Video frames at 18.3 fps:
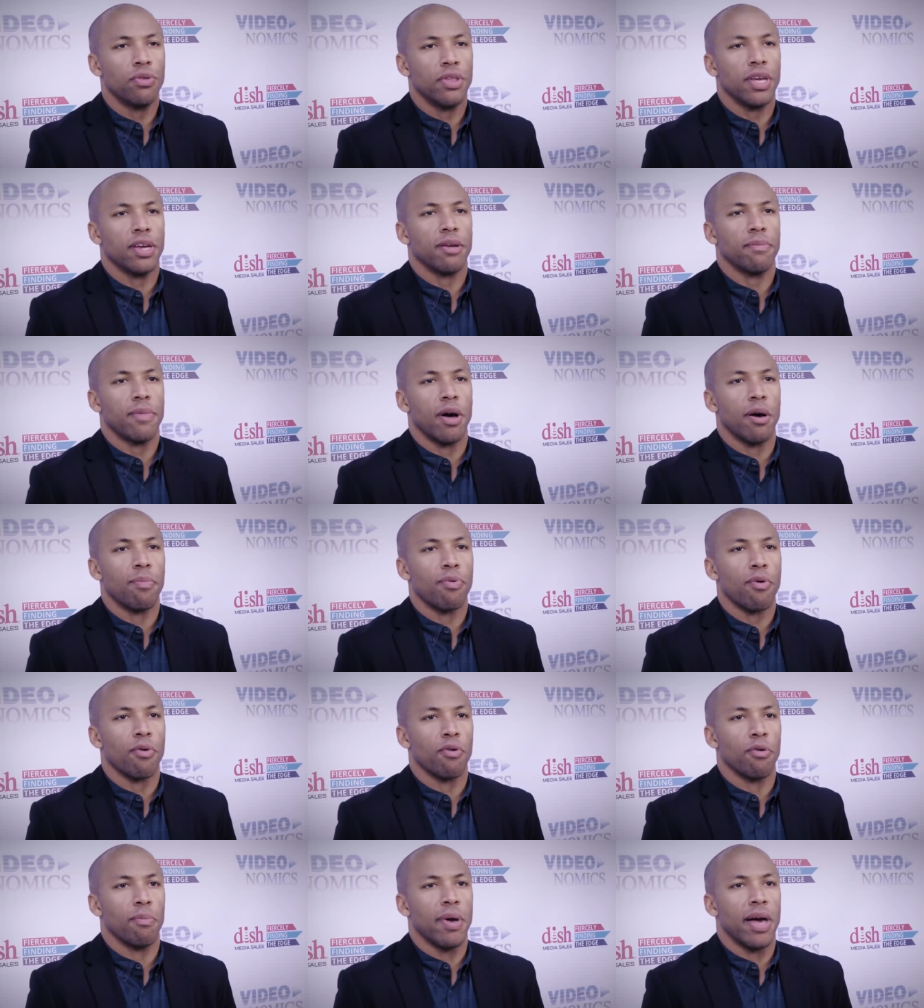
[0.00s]
think about
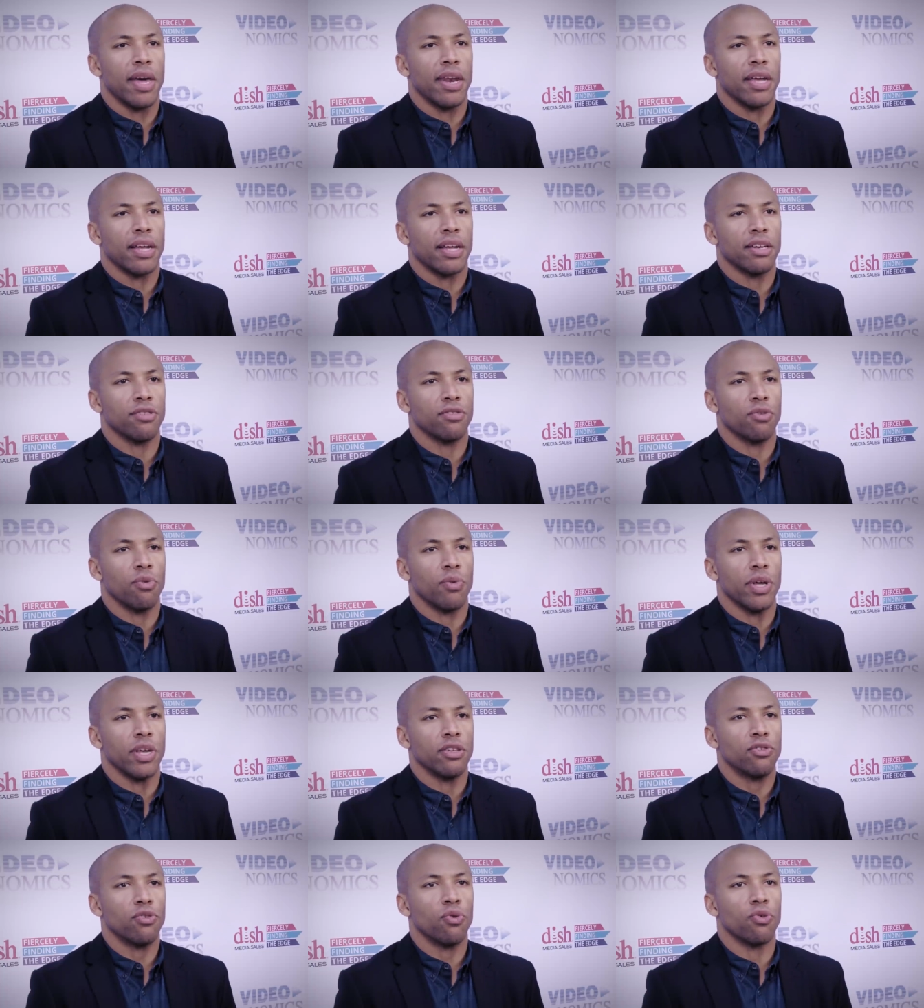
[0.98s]
programmatic as a
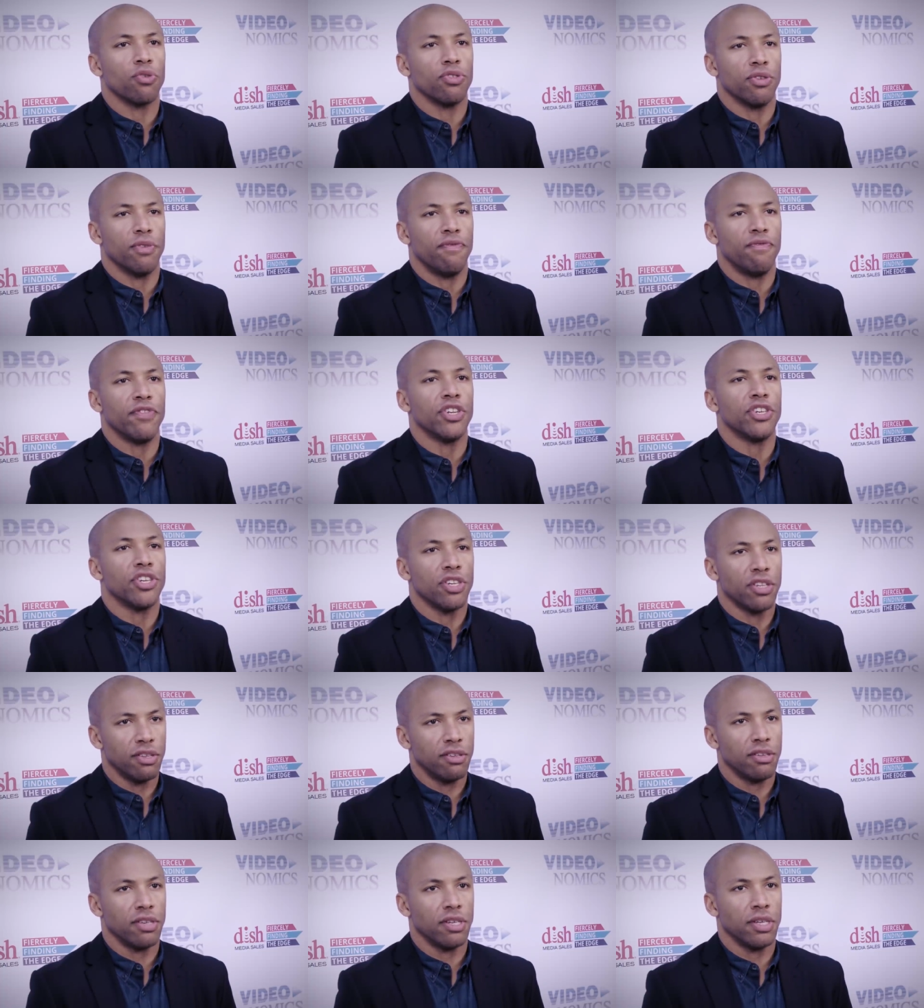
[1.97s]
way towards
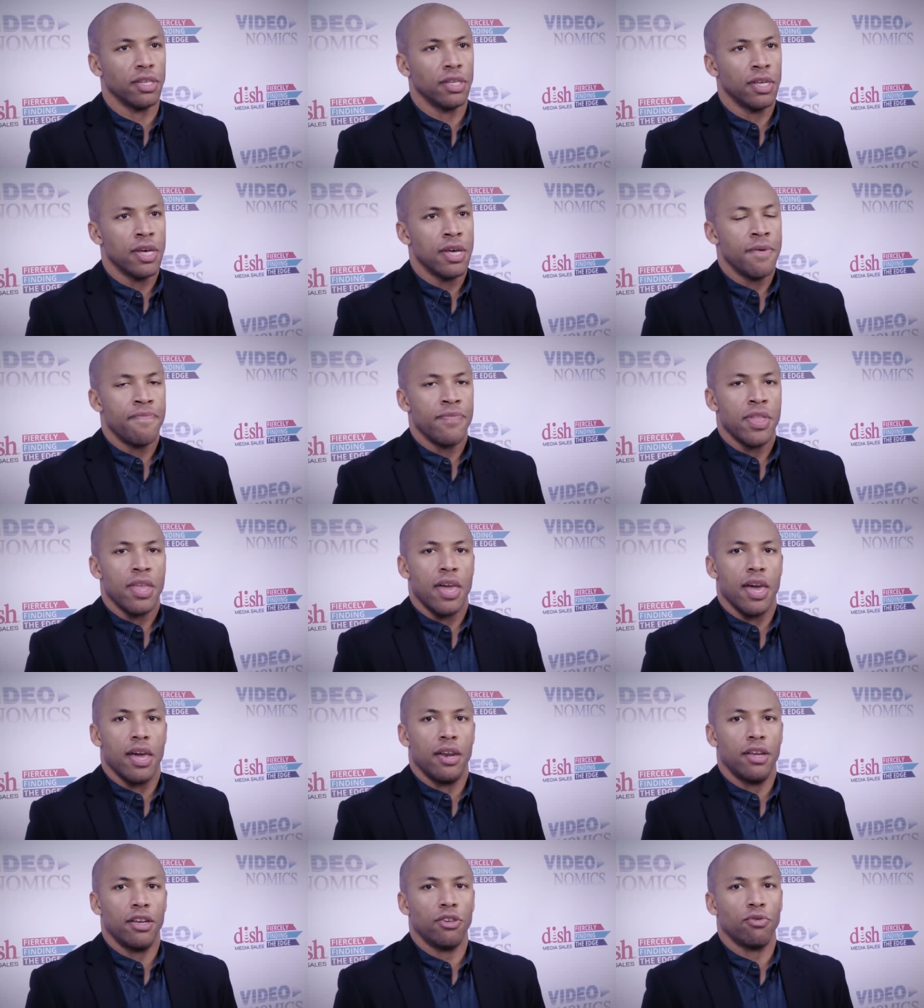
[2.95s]
efficiency?
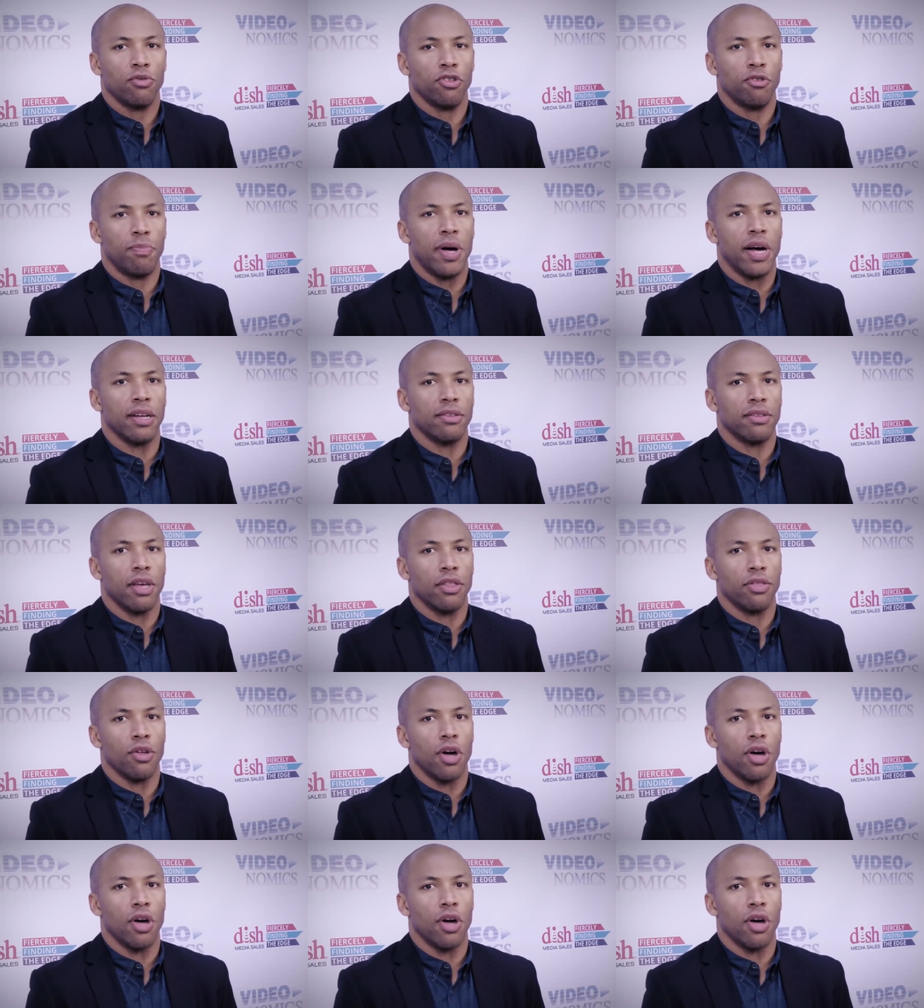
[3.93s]
And his response, I